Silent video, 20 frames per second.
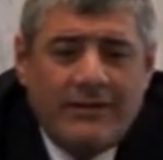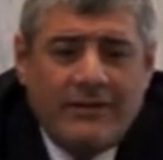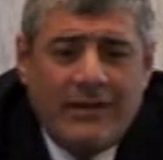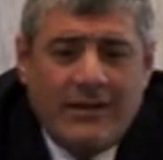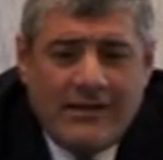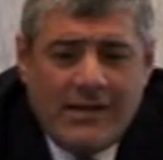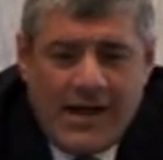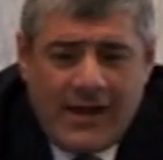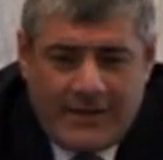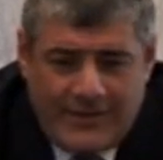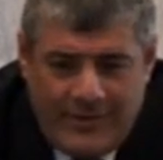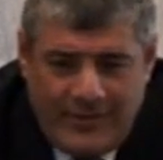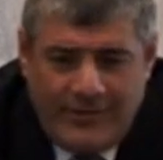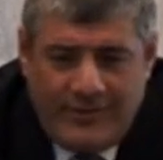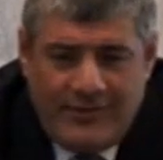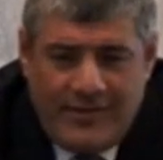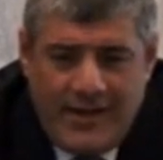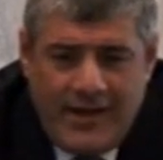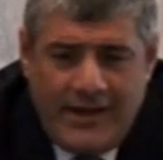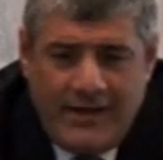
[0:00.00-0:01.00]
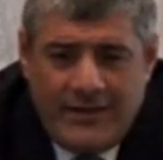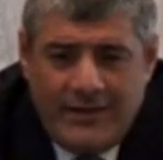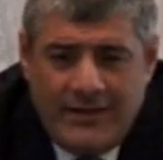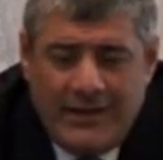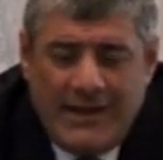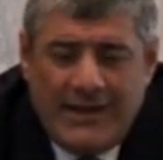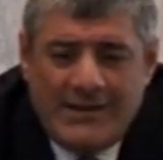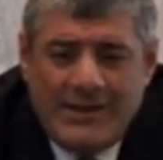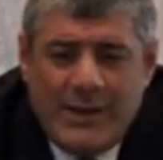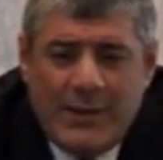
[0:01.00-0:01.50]
The doctor say,
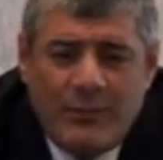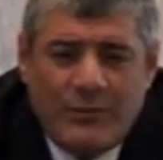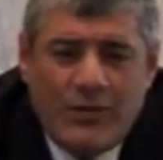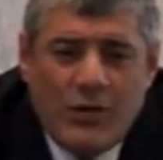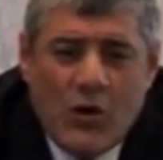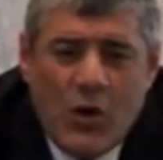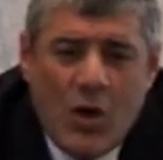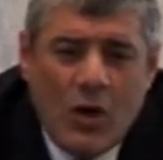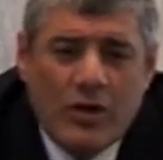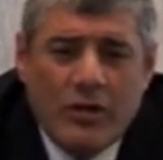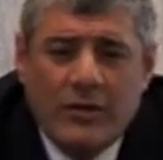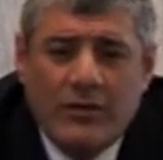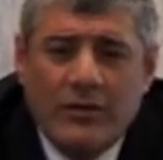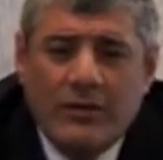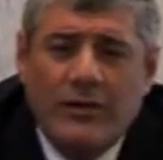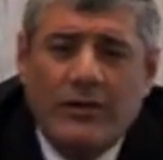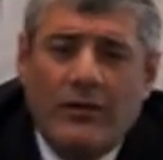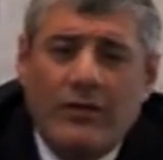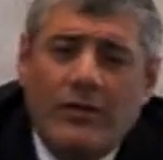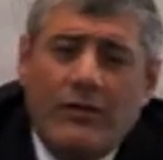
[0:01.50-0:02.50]
let them talk